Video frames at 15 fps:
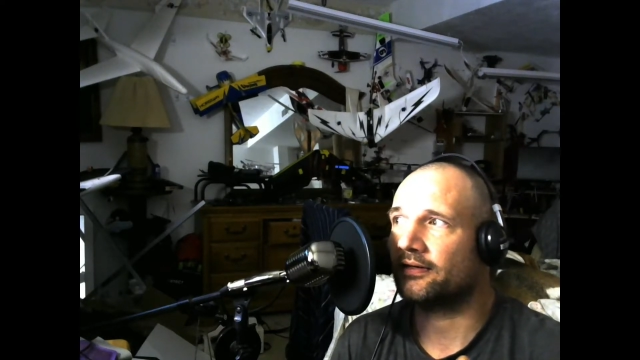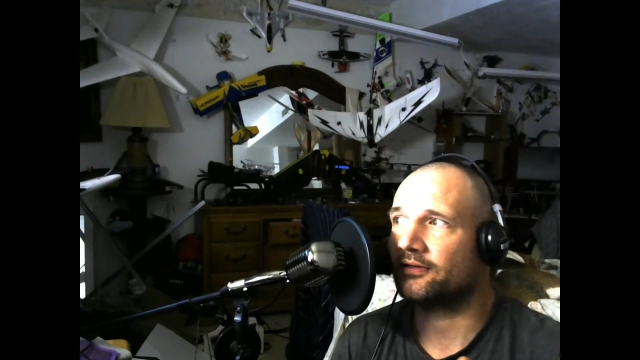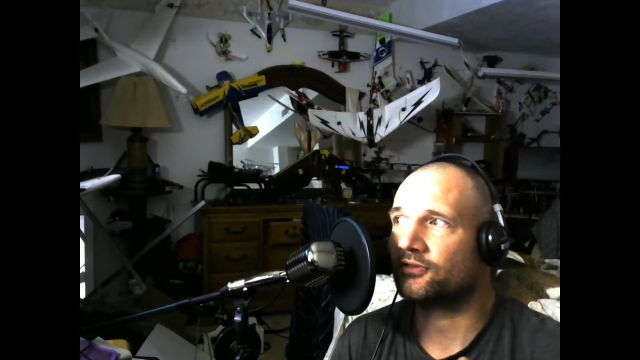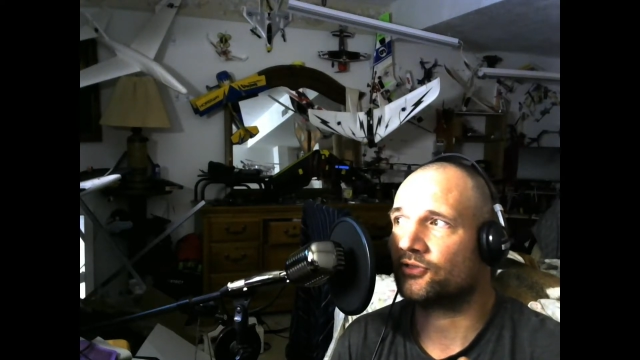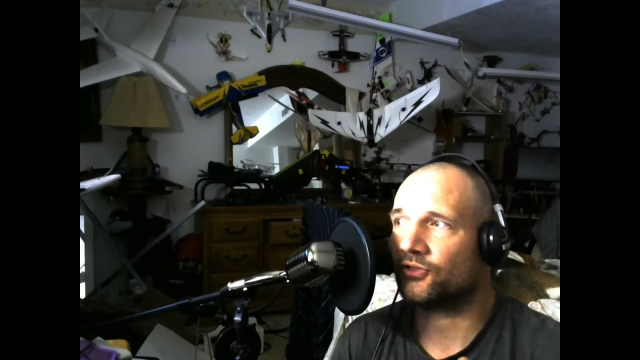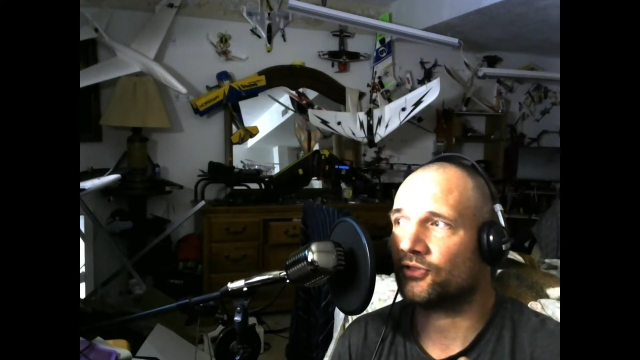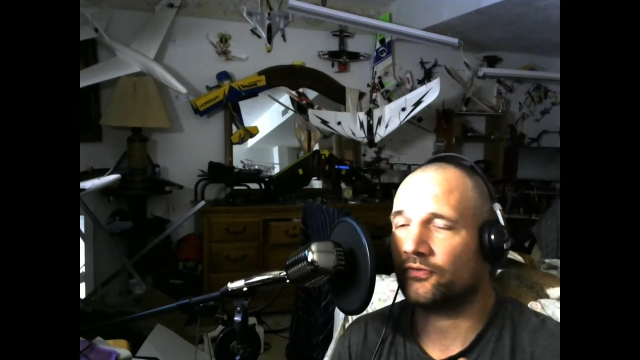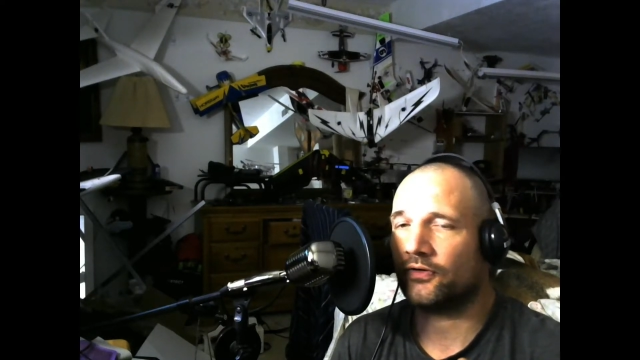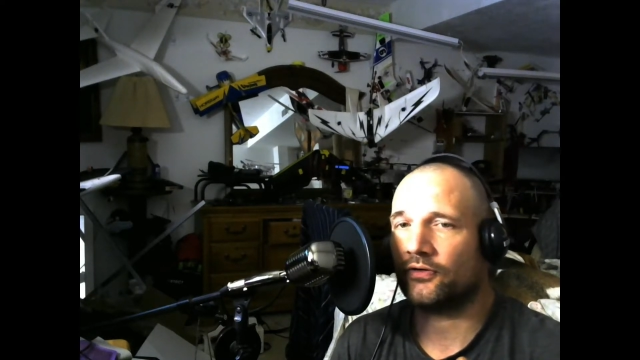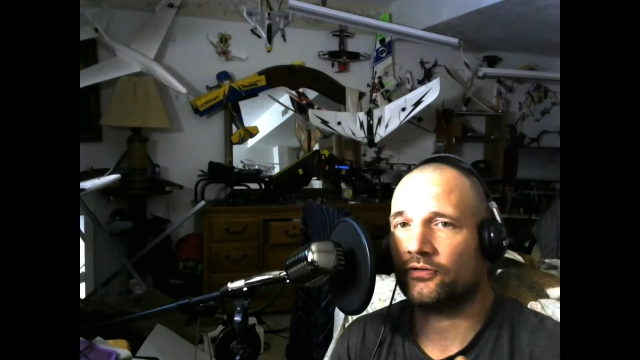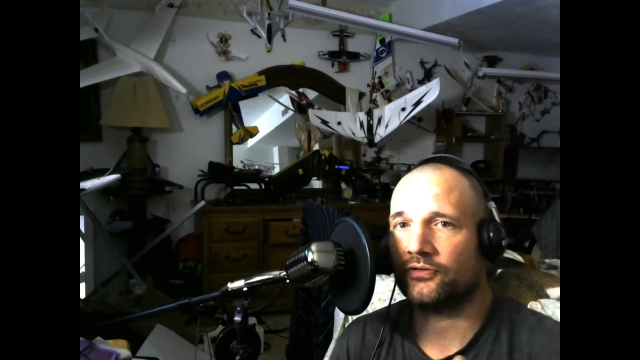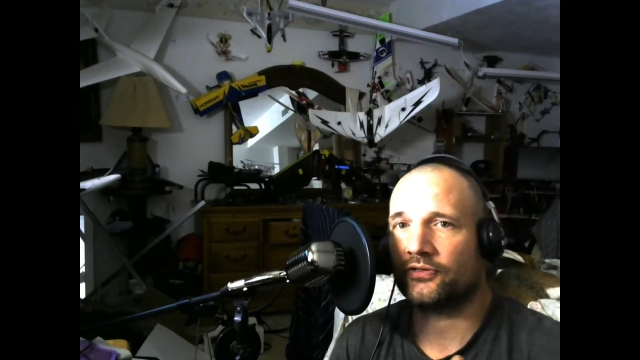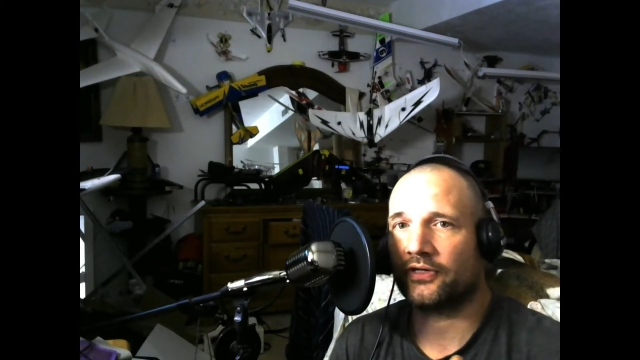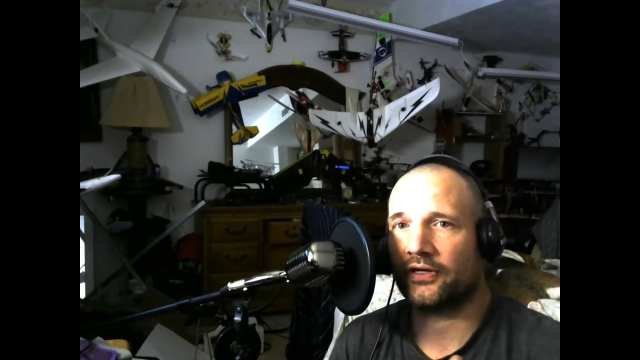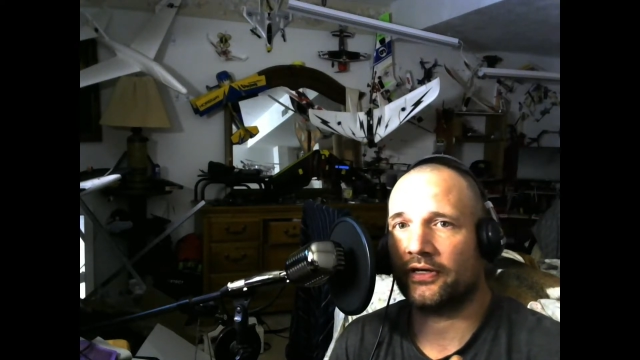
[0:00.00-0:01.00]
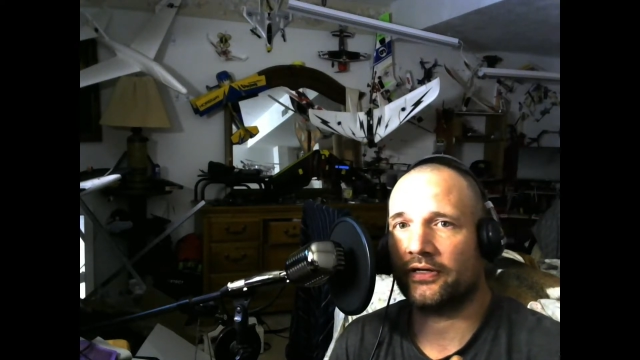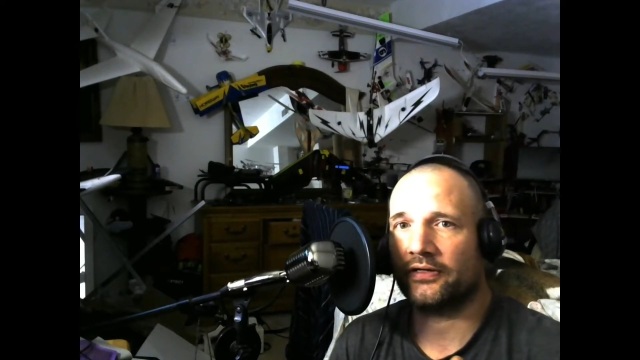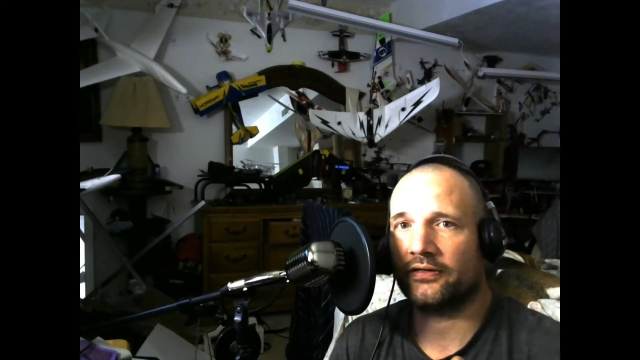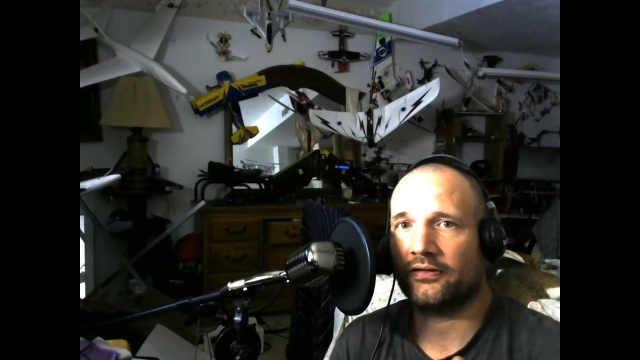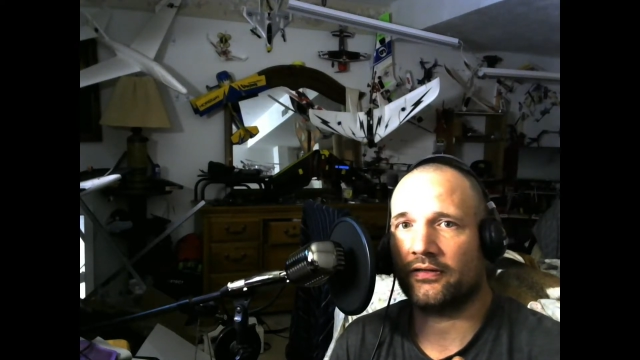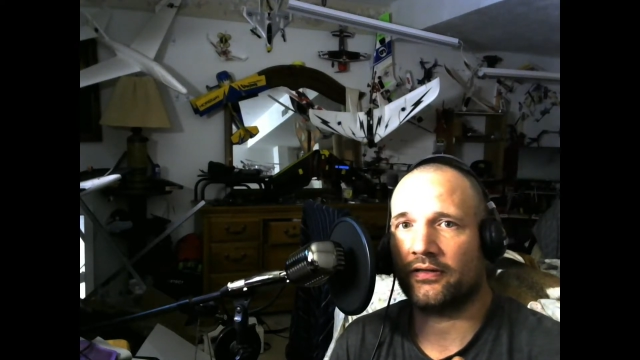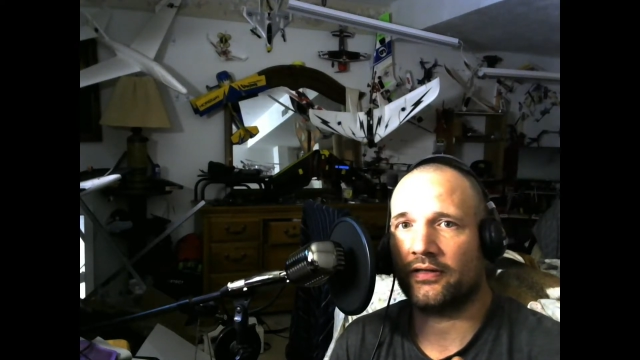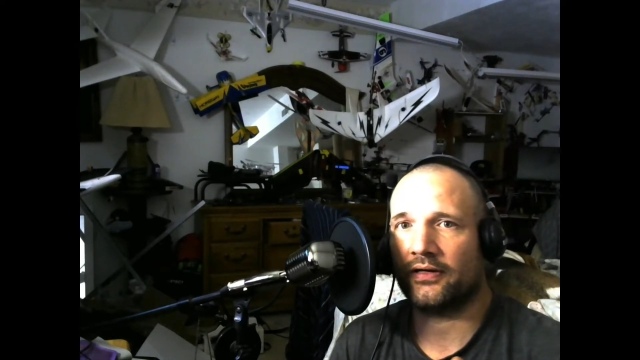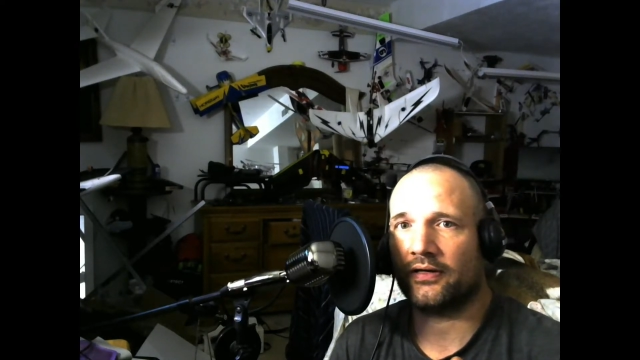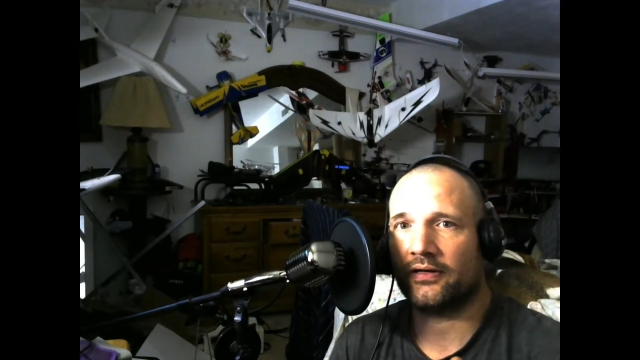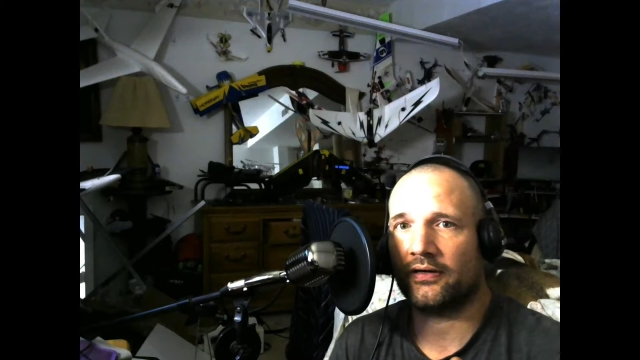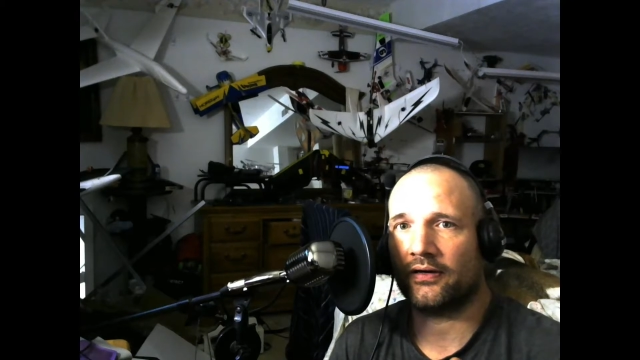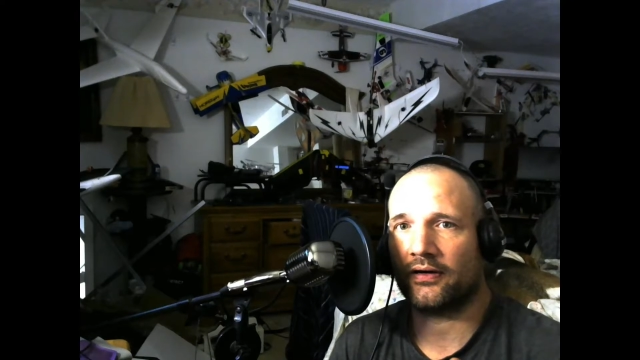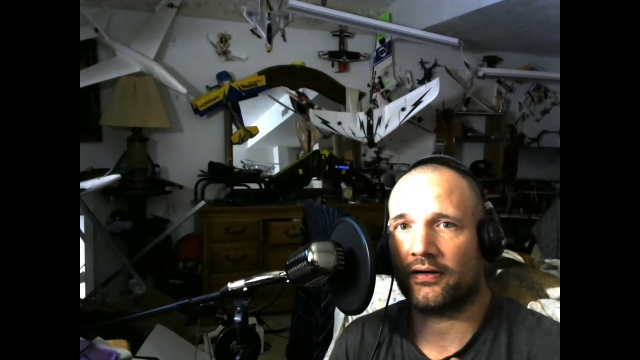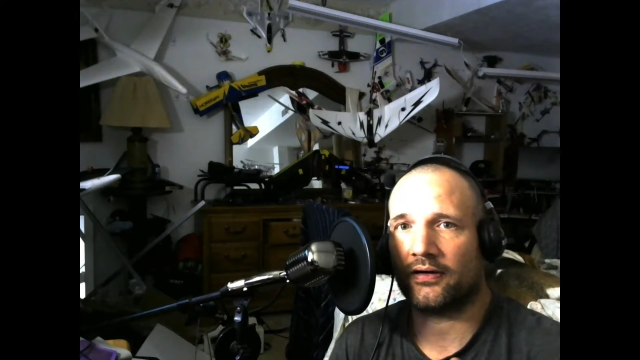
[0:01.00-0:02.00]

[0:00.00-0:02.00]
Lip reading: servos in the